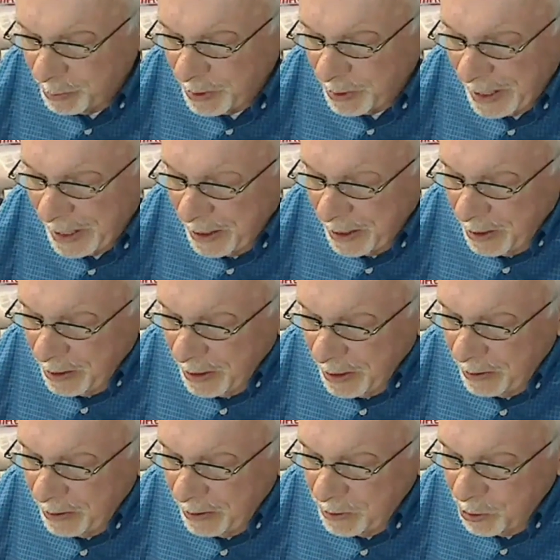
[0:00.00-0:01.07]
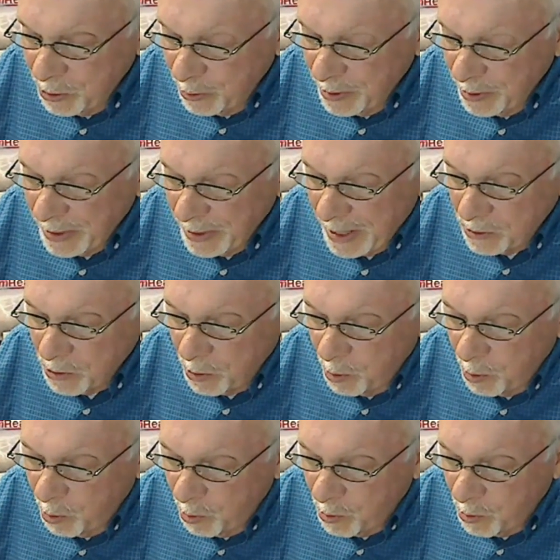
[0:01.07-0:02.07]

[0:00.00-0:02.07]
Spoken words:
Arizona as a whole has